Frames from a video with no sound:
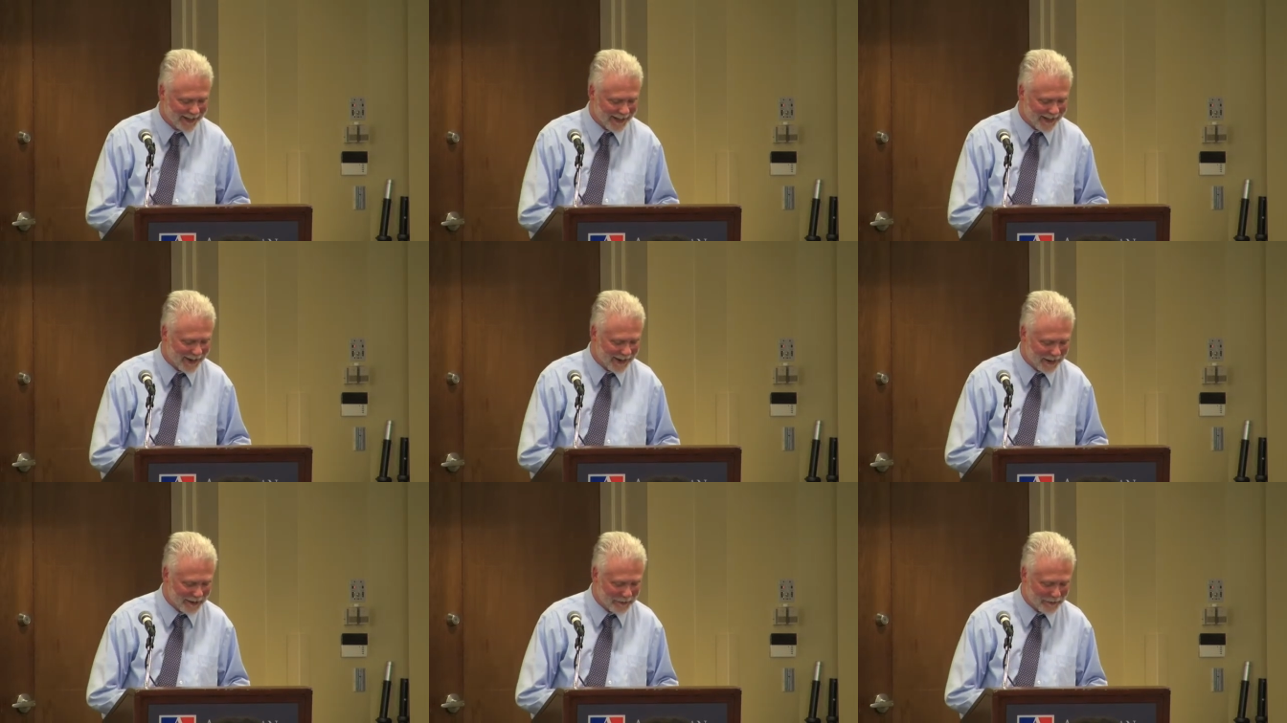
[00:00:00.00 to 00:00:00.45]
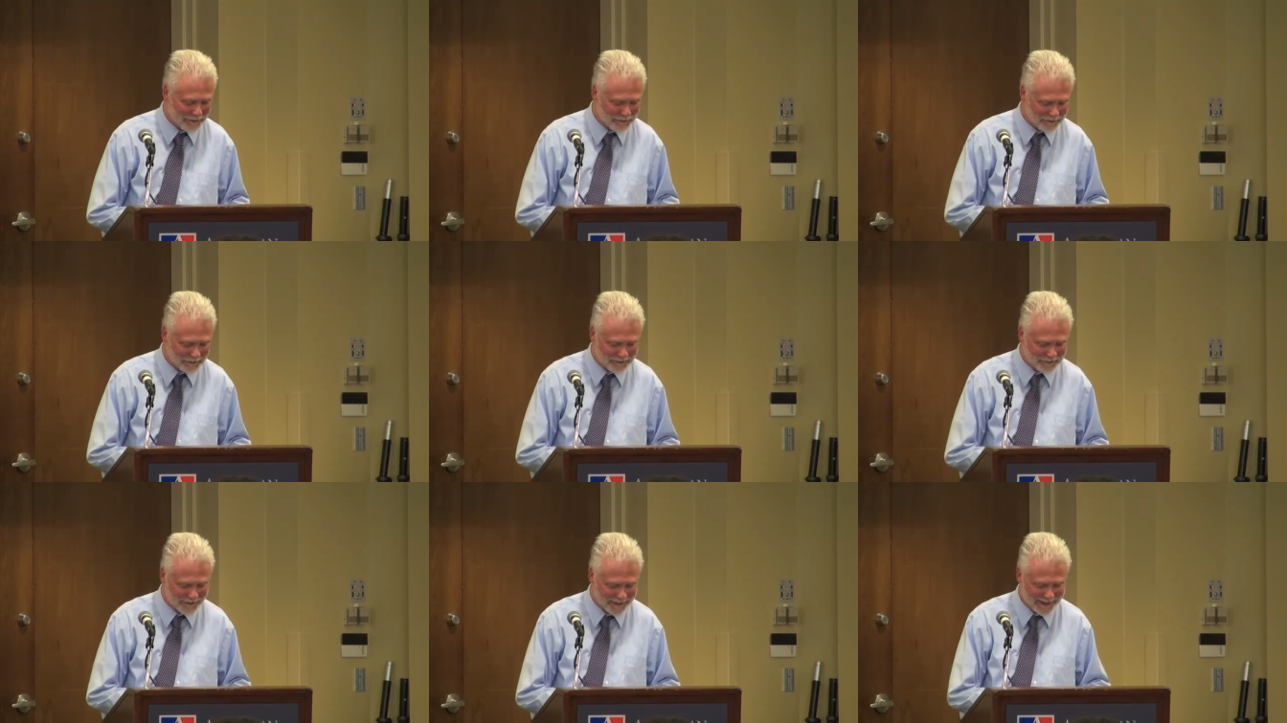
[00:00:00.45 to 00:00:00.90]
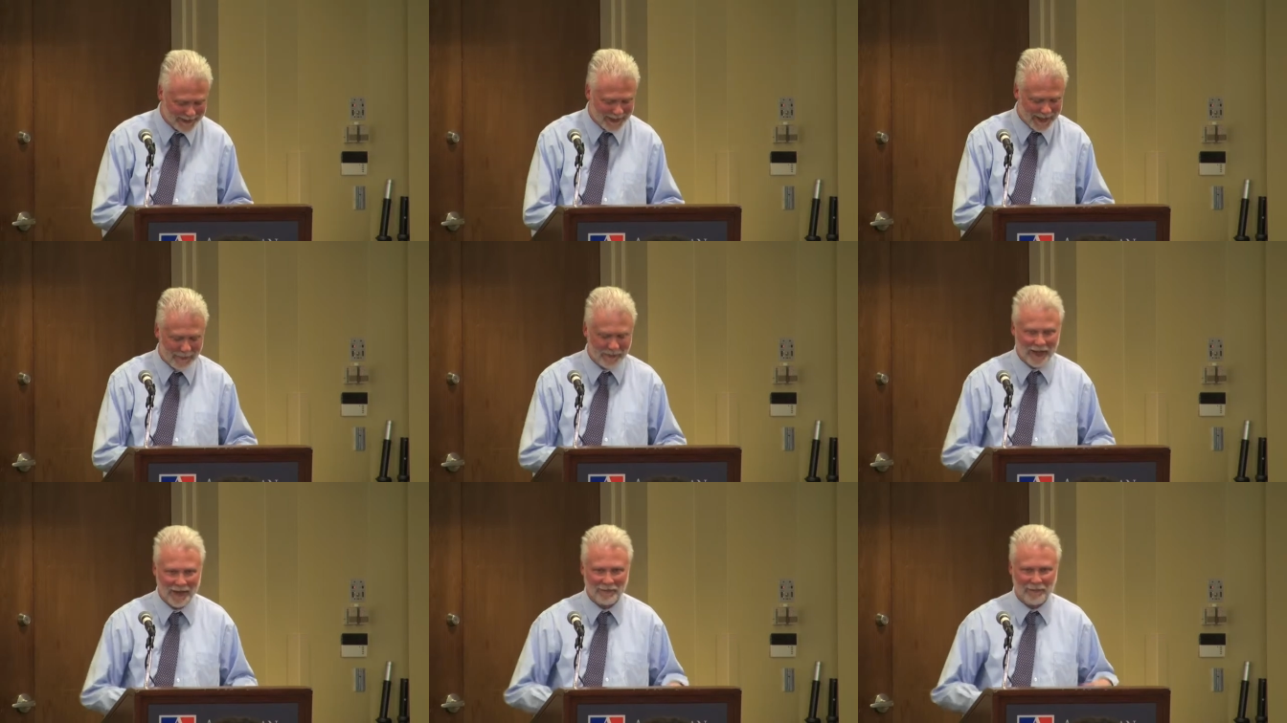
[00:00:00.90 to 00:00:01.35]
Um,
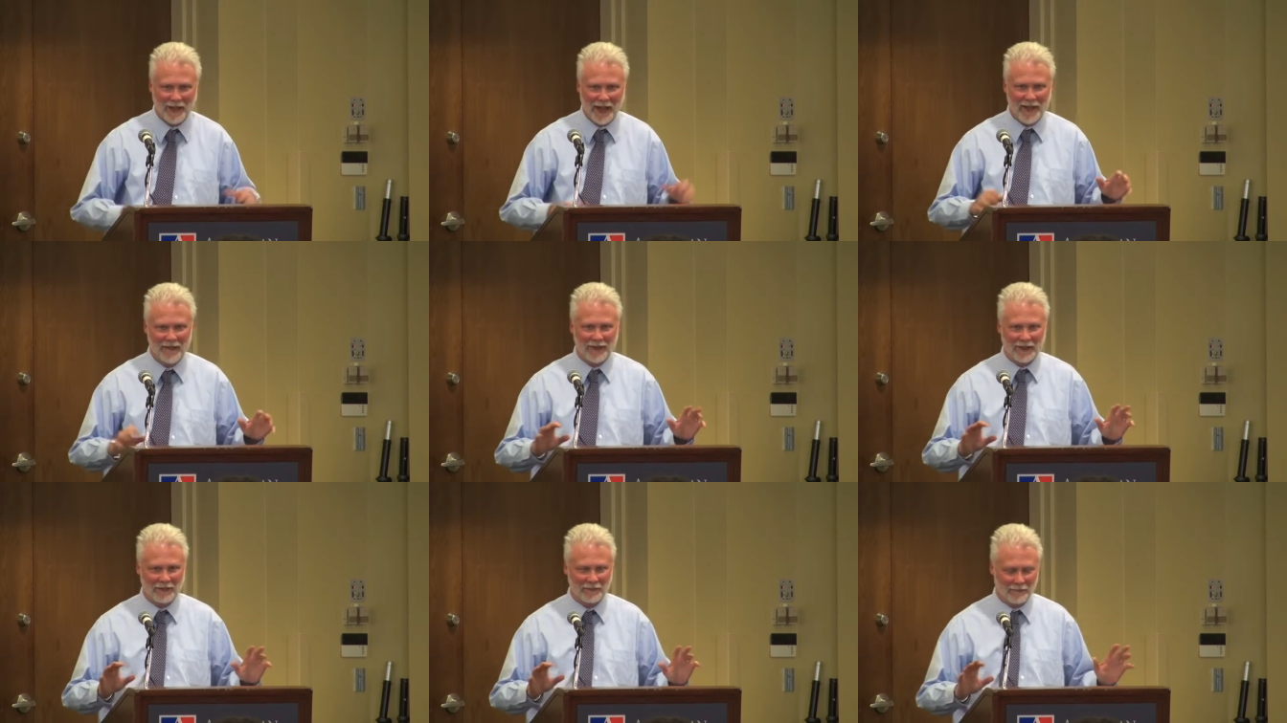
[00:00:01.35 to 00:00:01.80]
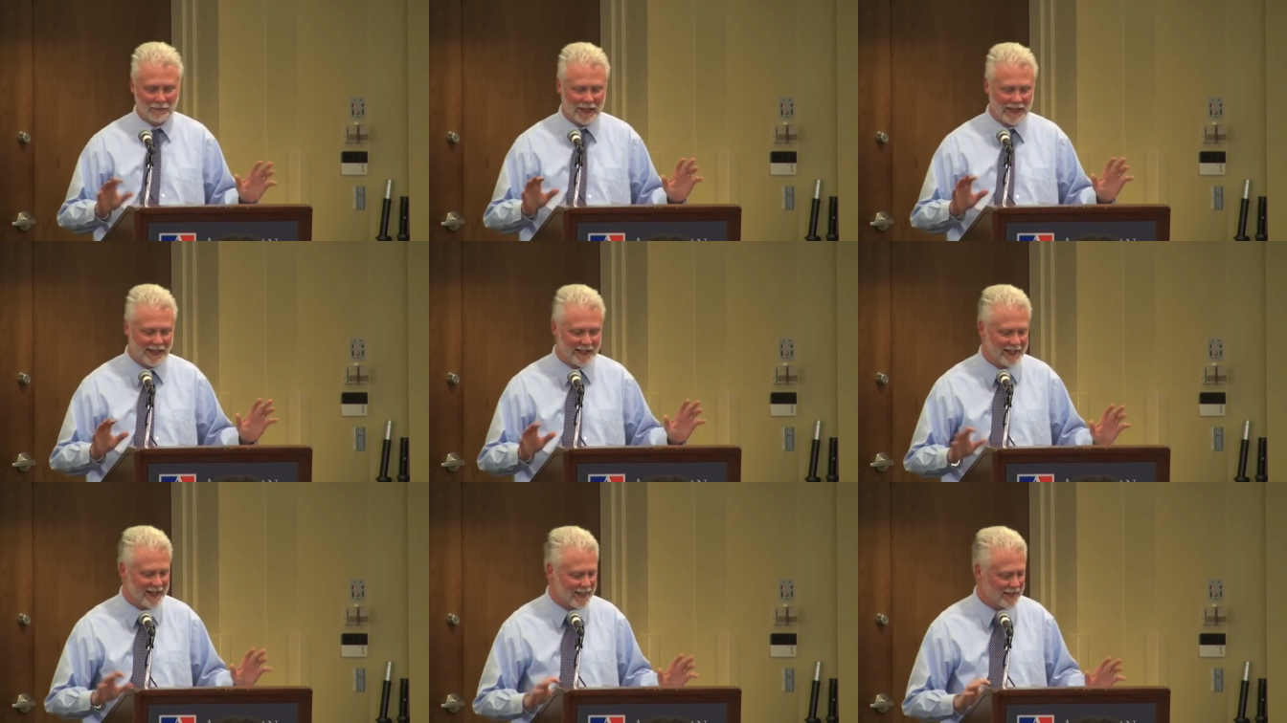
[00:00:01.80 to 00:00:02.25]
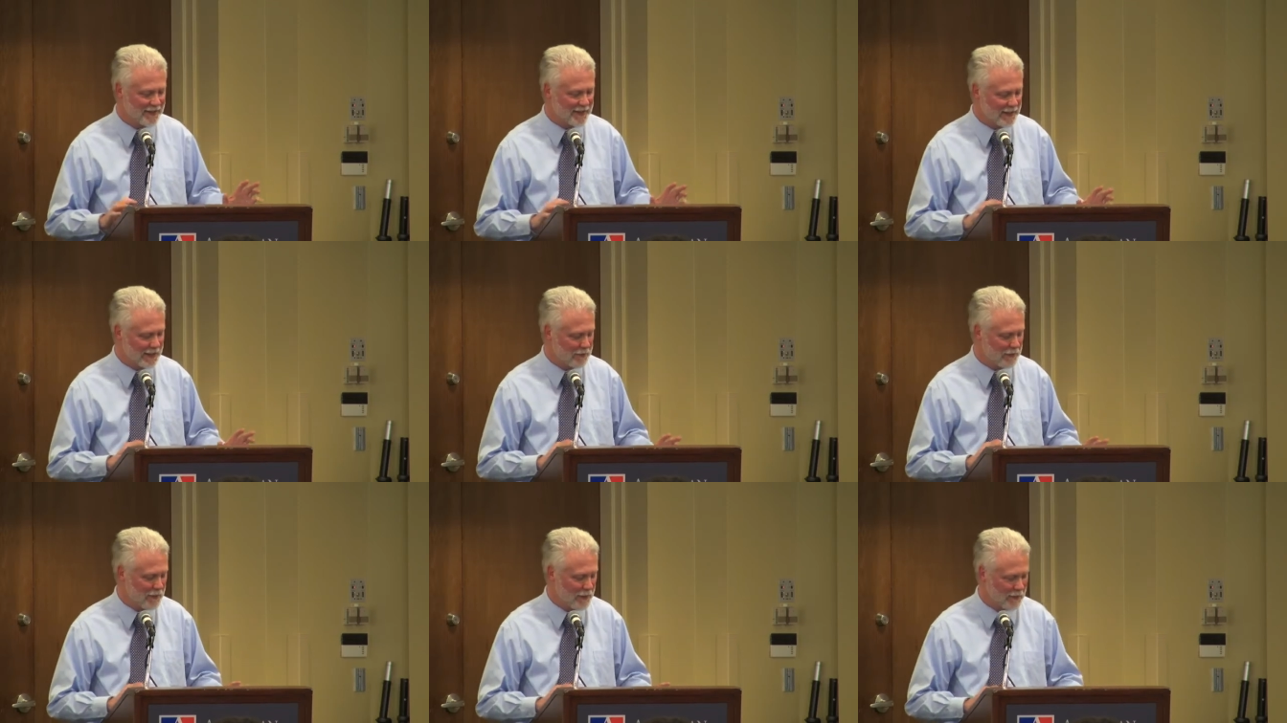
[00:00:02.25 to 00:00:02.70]
I'm, having
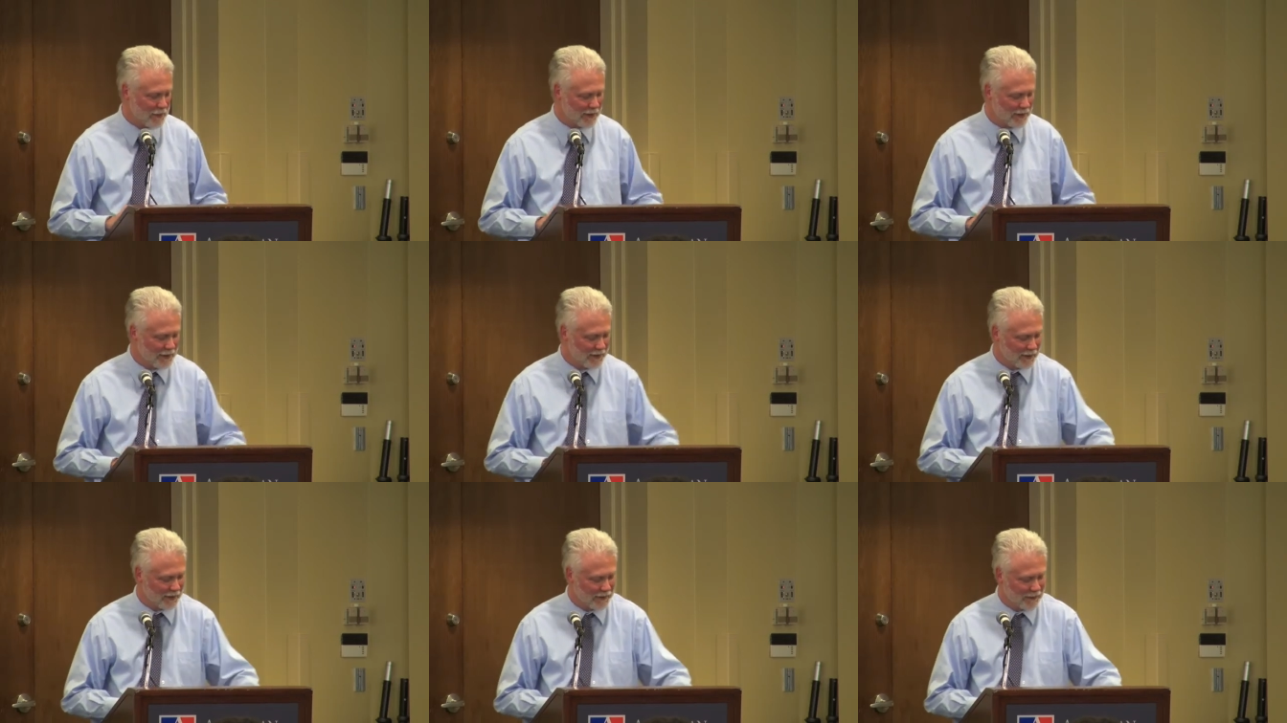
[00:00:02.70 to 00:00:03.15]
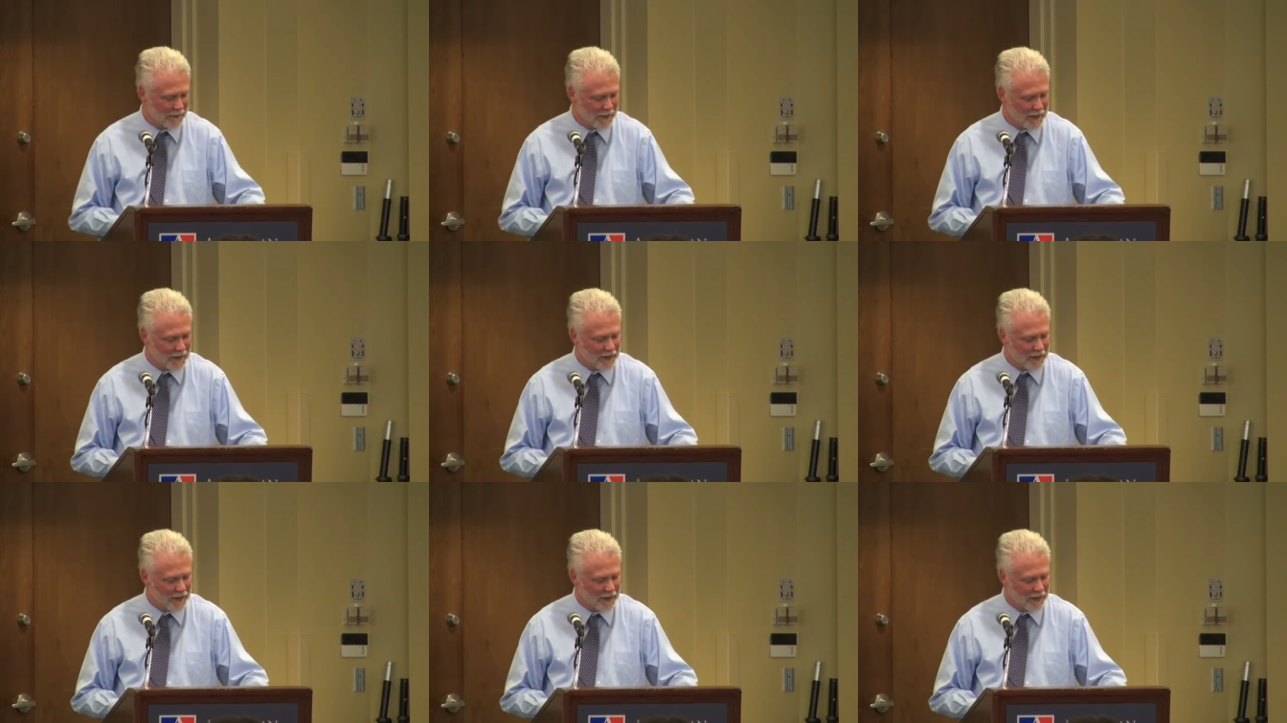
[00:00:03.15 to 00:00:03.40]
PTSD moment here.